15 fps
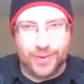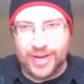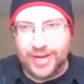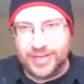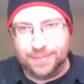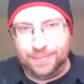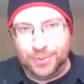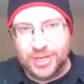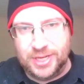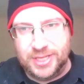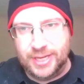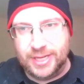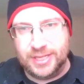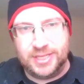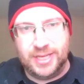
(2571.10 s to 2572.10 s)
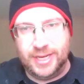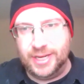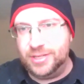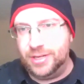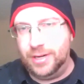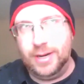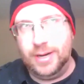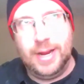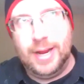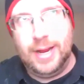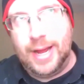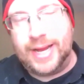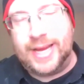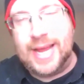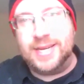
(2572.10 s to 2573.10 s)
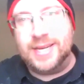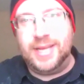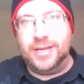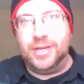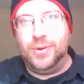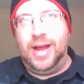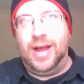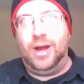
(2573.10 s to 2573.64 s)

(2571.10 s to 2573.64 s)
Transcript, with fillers: I read as a preteen, a teenager. I can't tell you